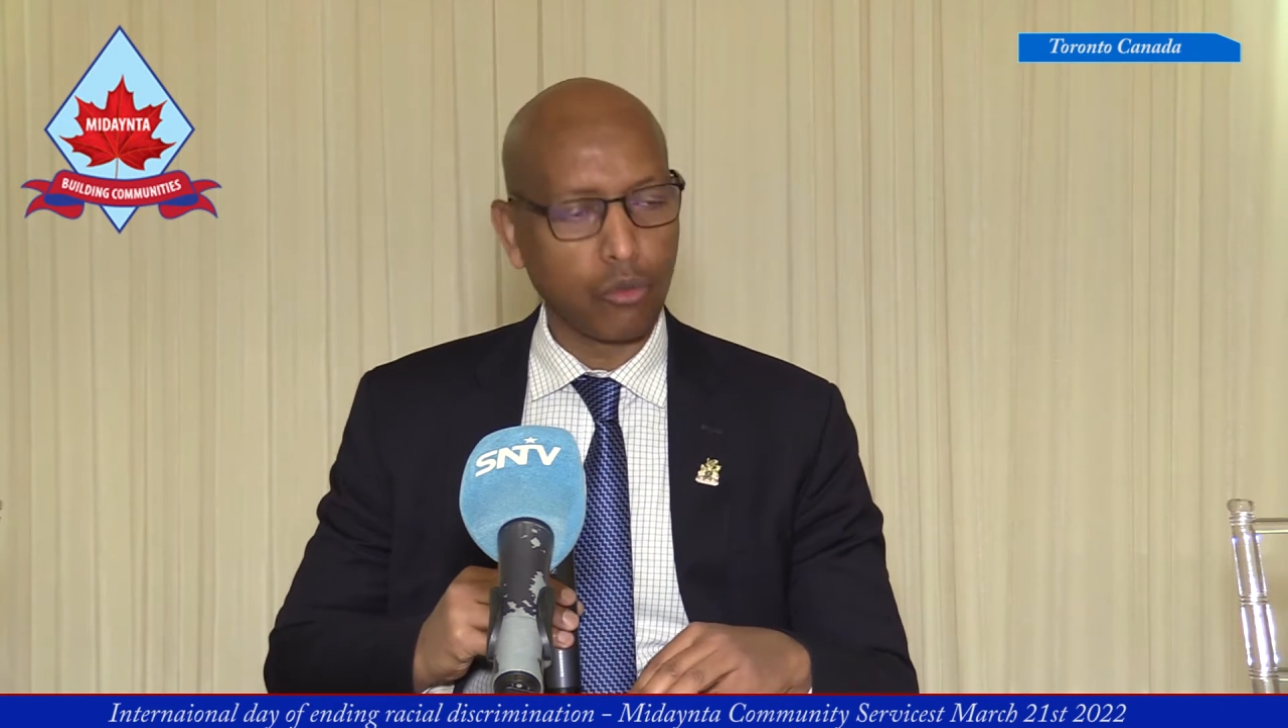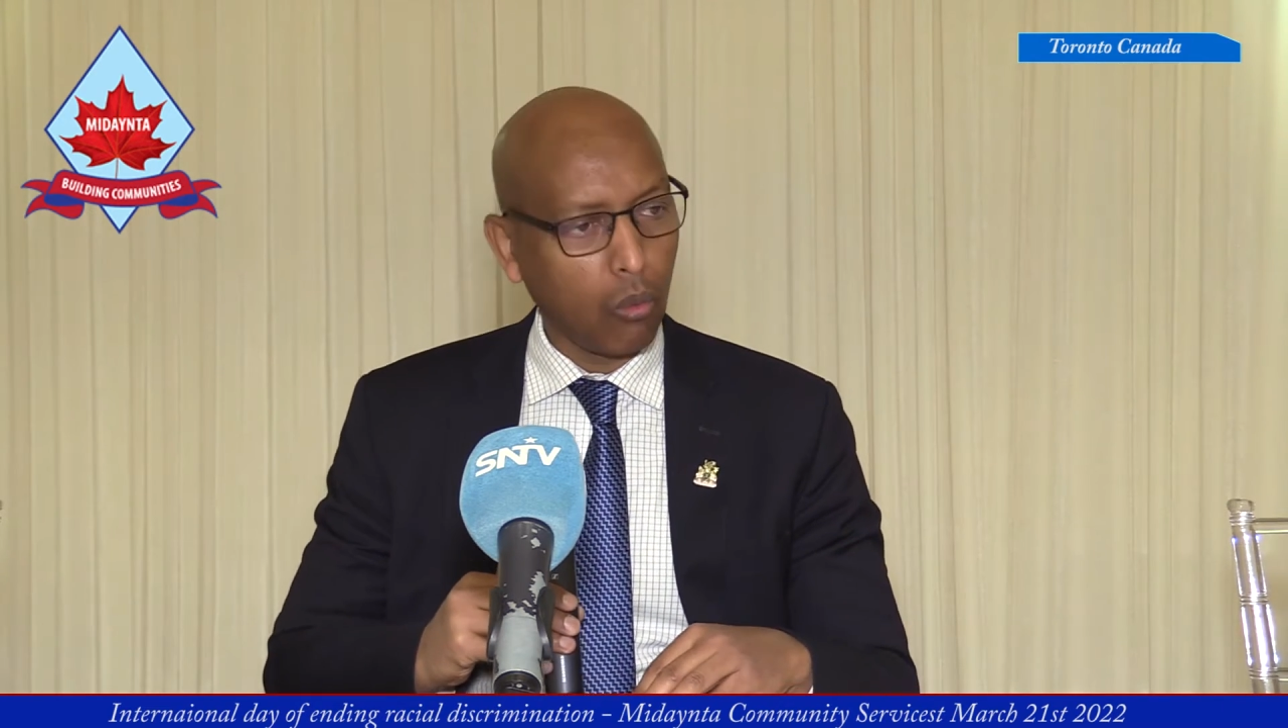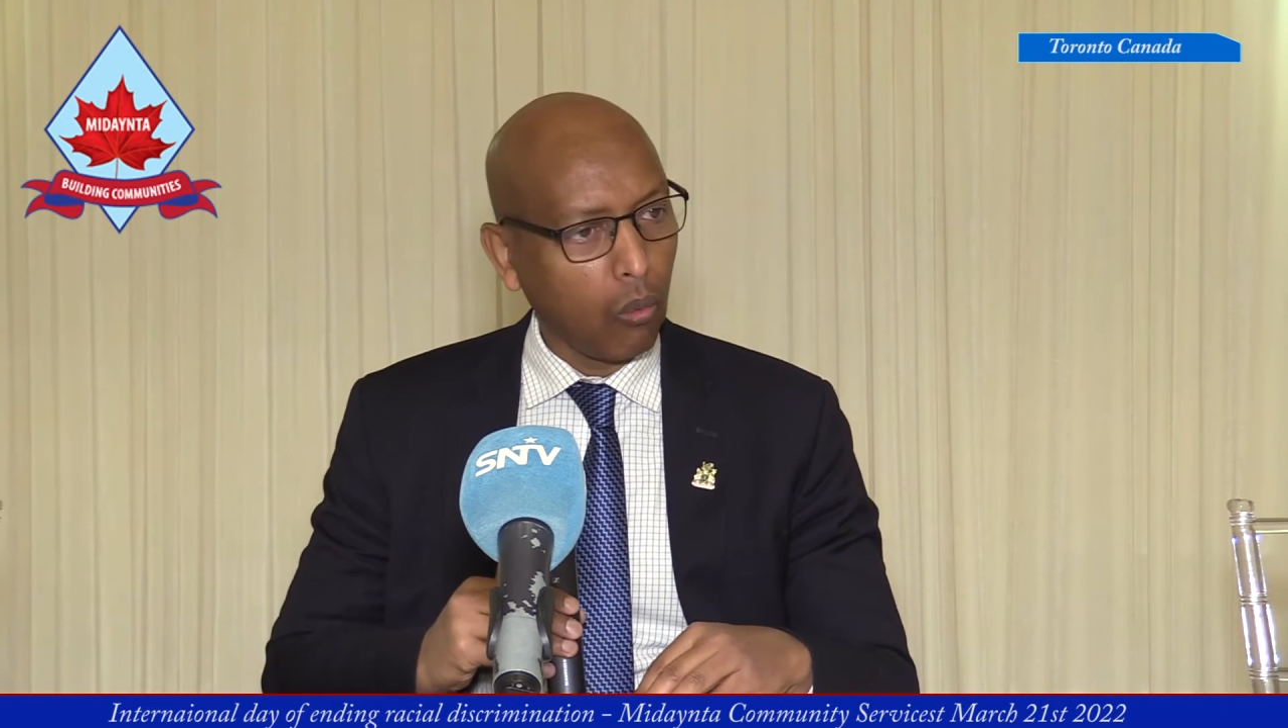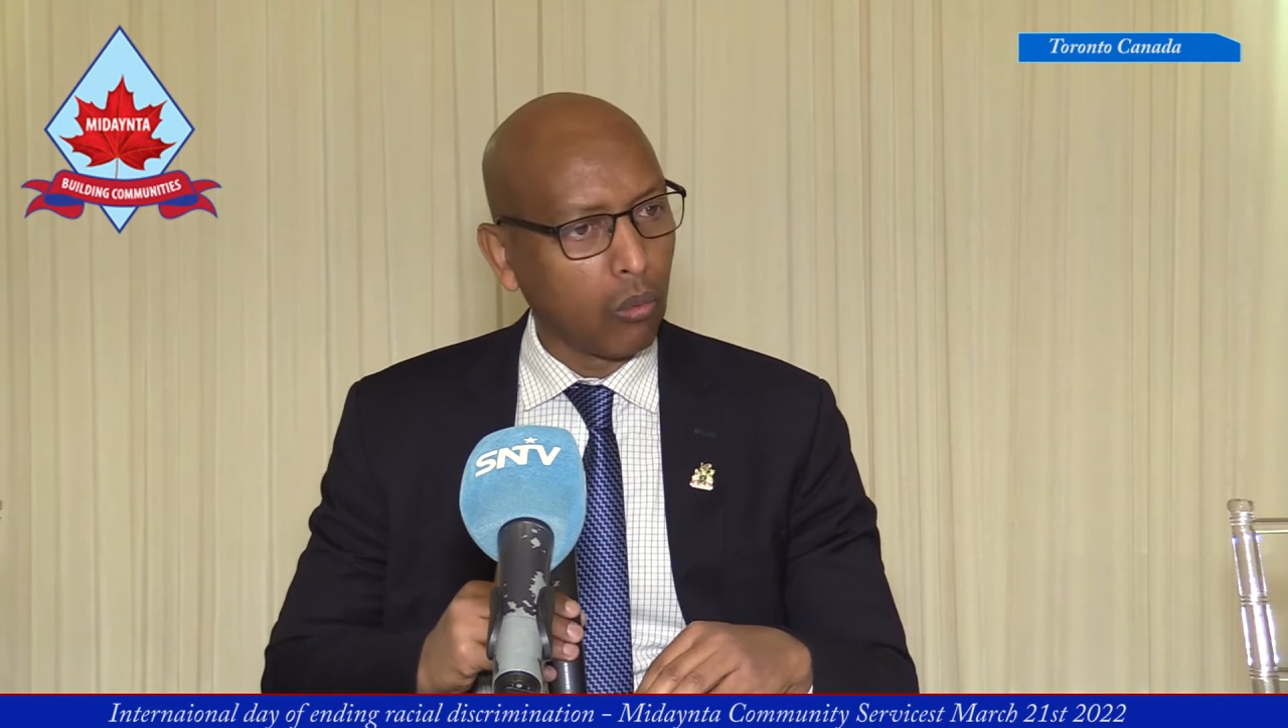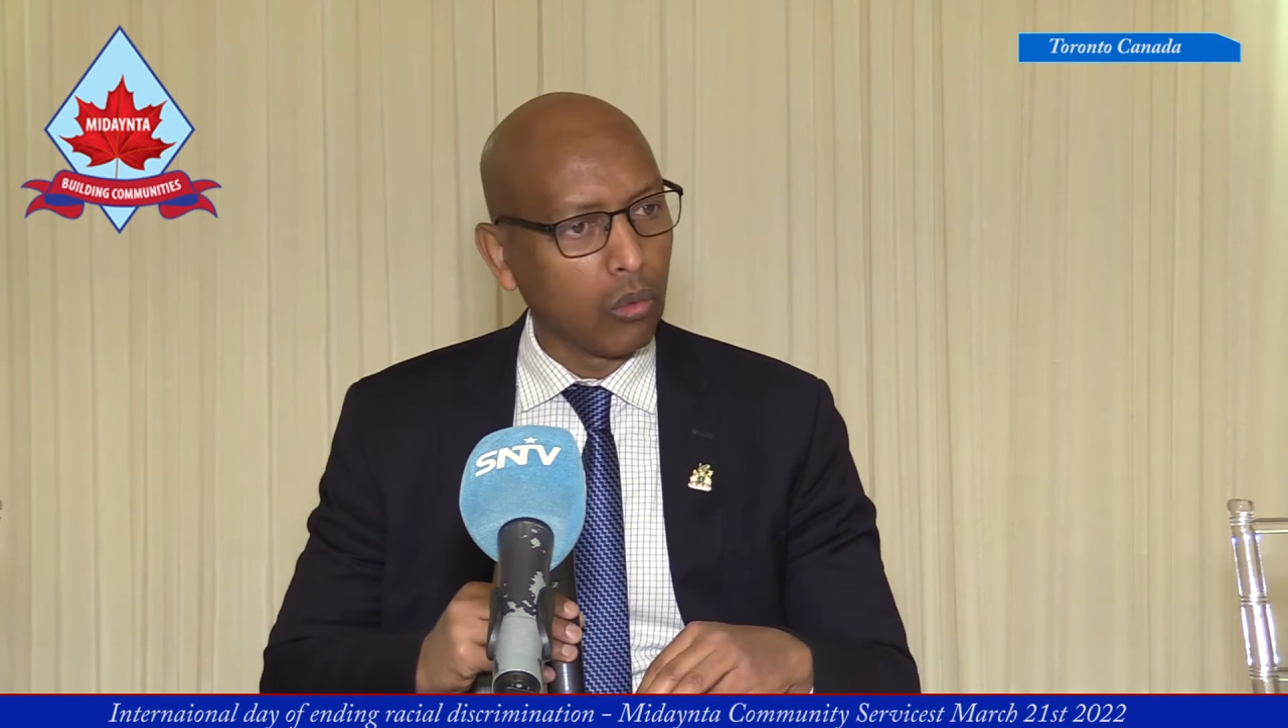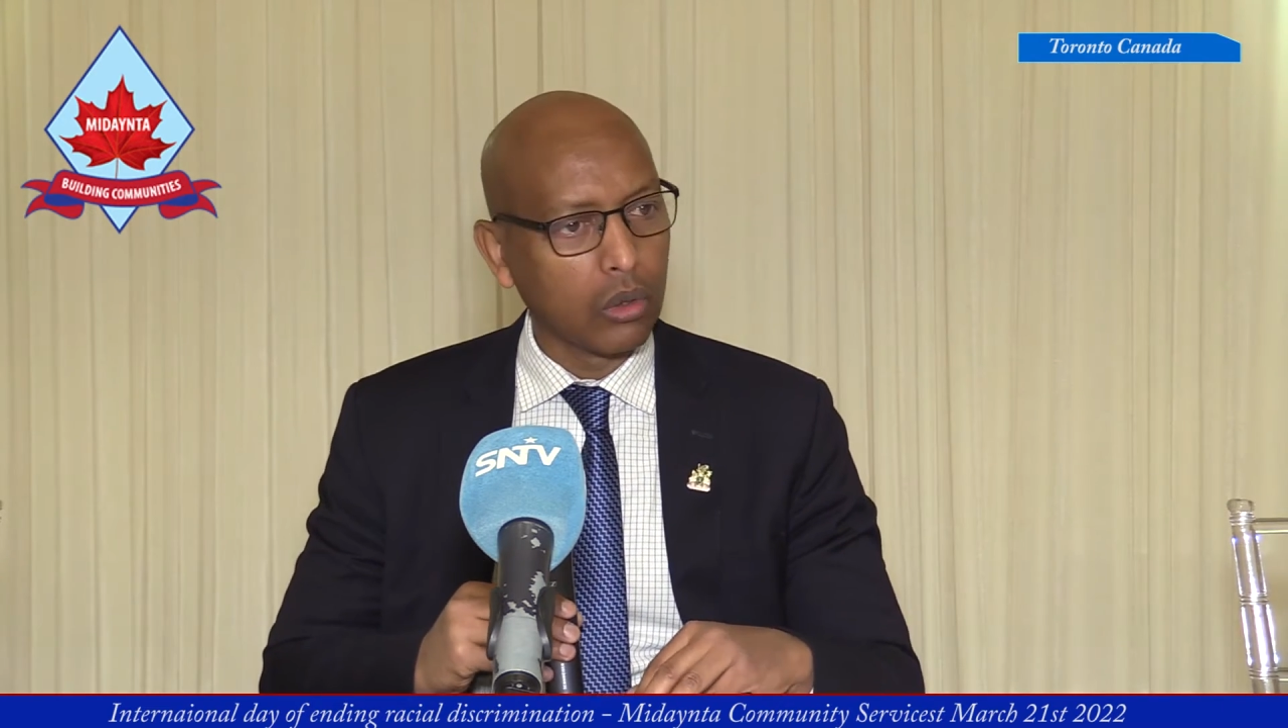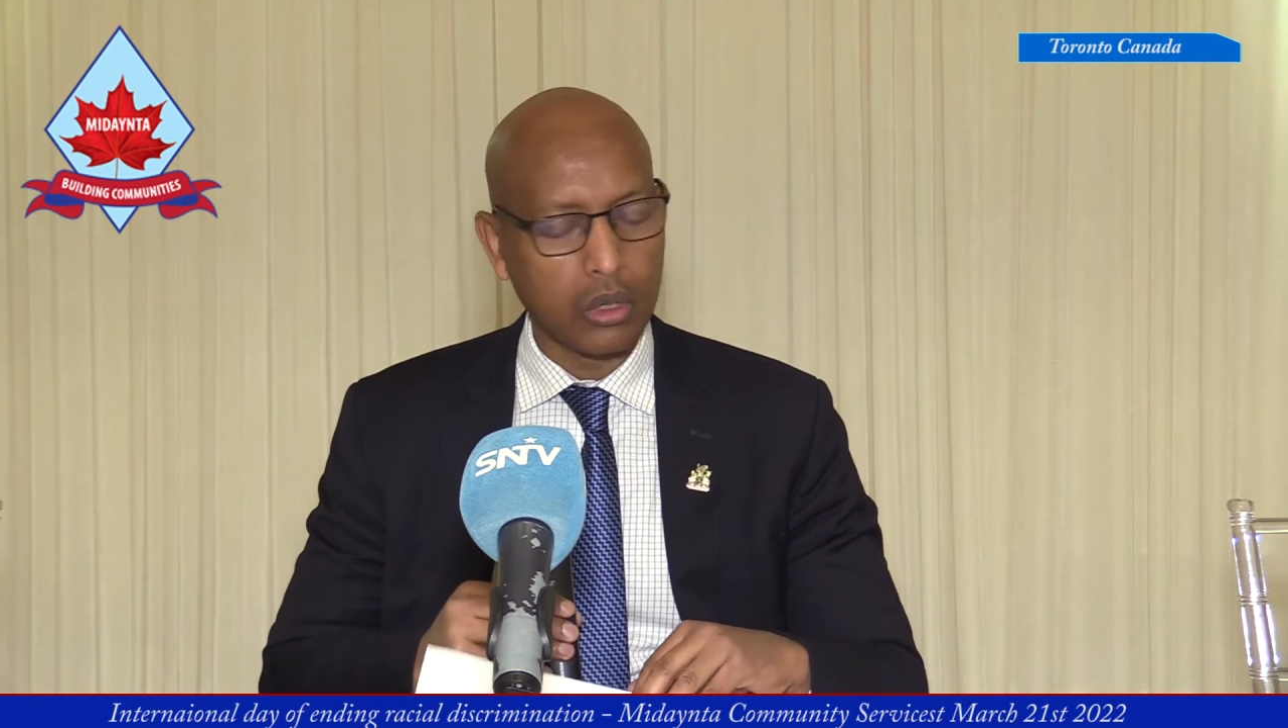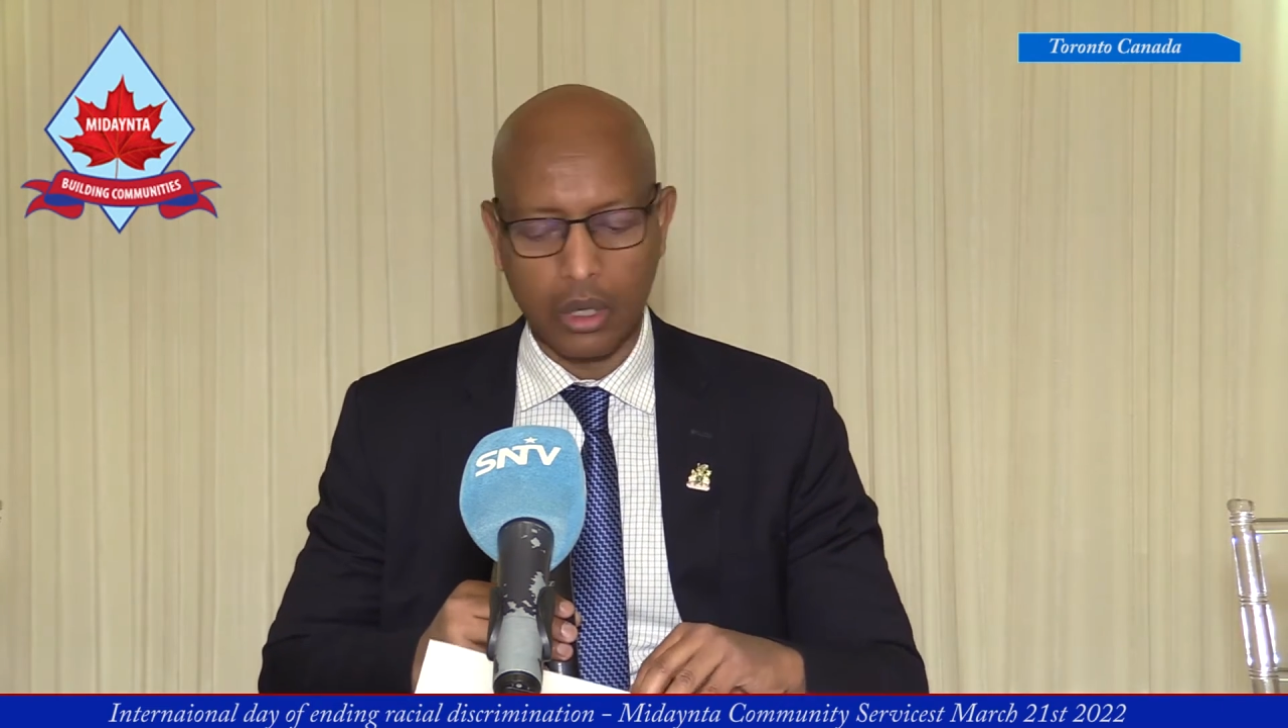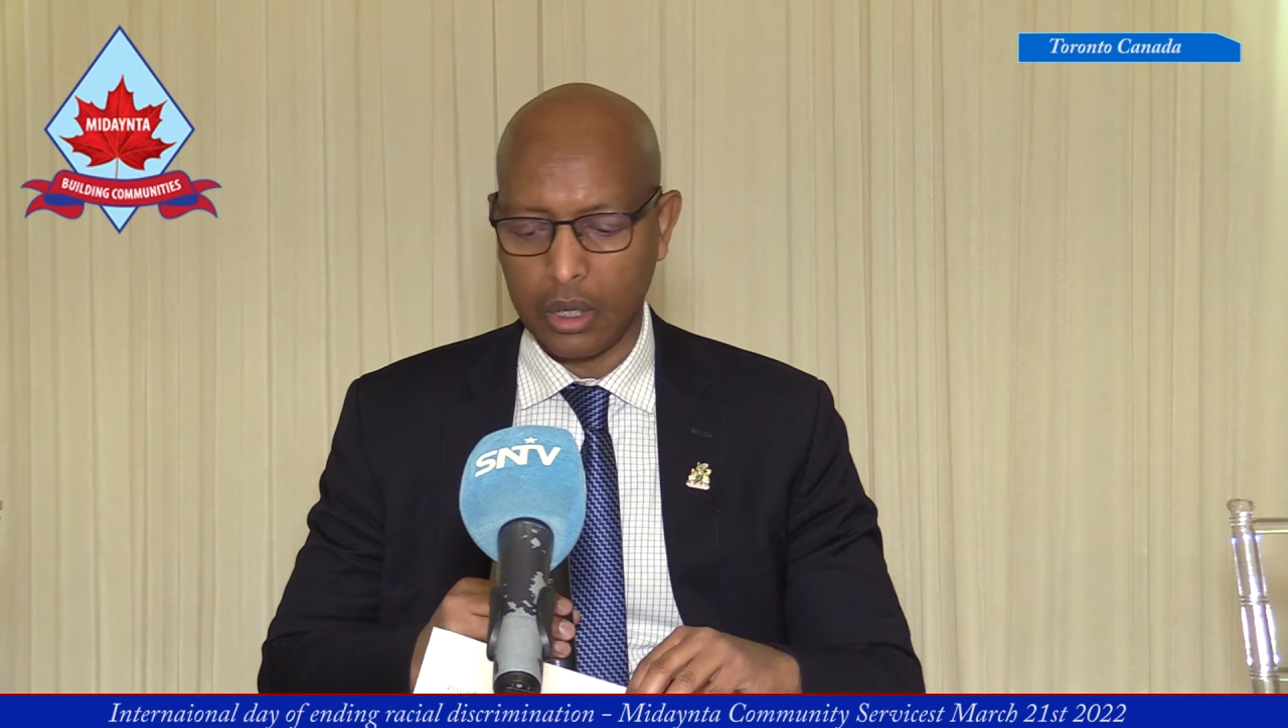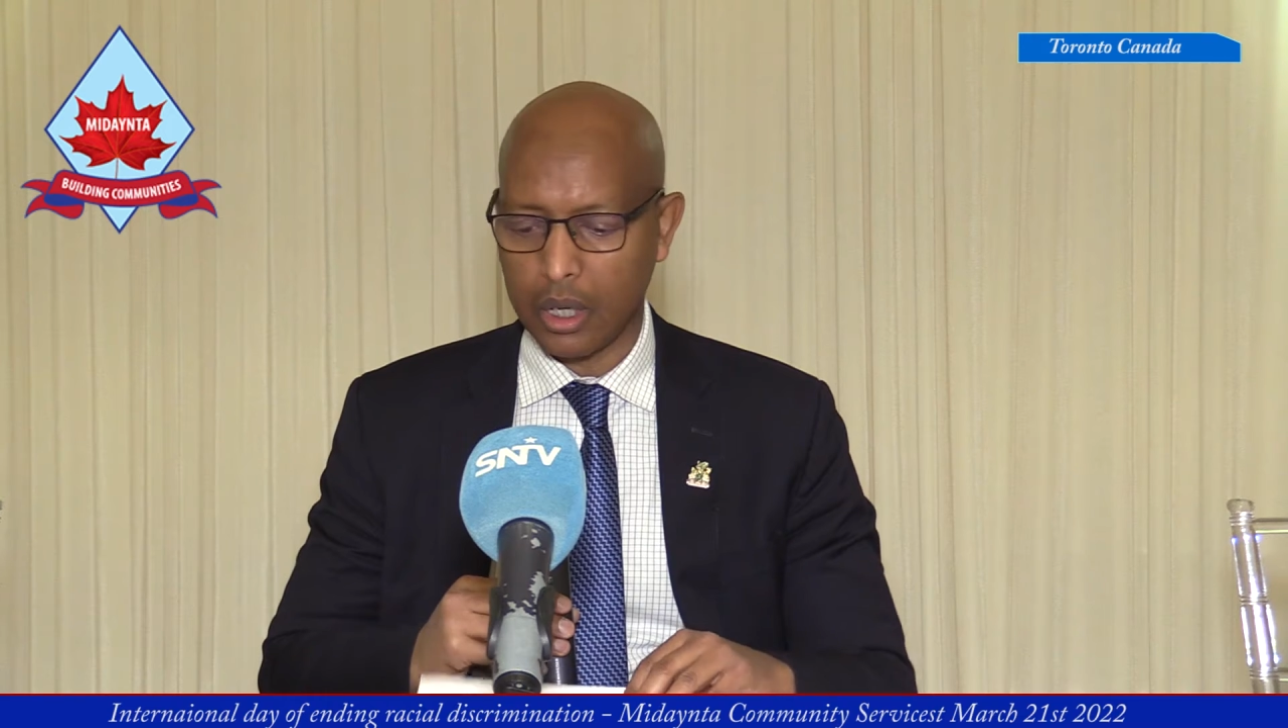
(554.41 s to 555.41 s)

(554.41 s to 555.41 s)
all